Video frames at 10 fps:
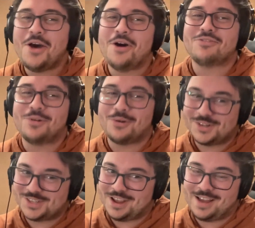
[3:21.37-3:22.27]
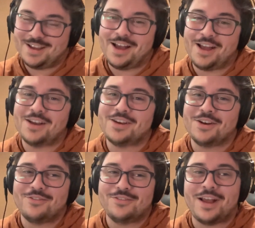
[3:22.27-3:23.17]
Of course, I
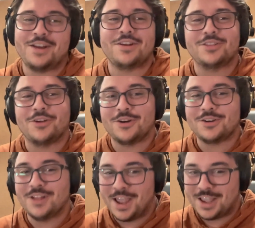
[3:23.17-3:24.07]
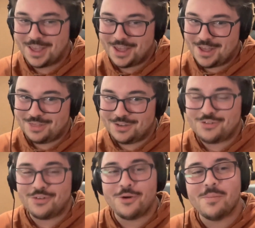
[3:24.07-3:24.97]
didn't learn like the
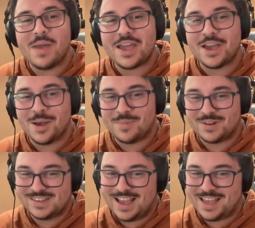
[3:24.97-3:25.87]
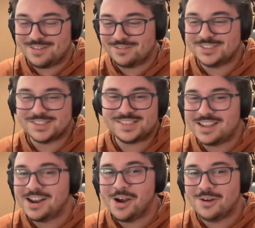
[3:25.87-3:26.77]
true makeup and kind of just,
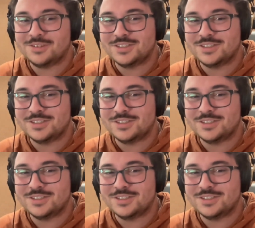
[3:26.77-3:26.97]
you know,